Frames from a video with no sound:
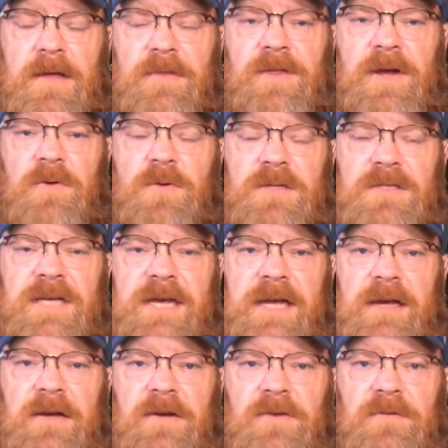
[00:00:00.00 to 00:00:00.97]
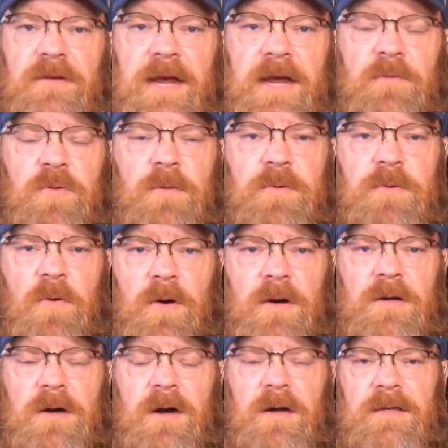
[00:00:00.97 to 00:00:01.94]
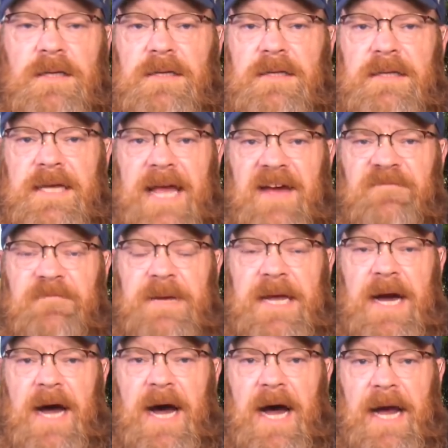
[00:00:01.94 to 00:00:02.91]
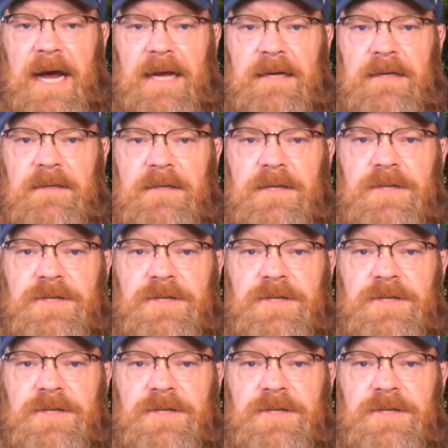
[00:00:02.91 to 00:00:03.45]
There was a report called into the FBI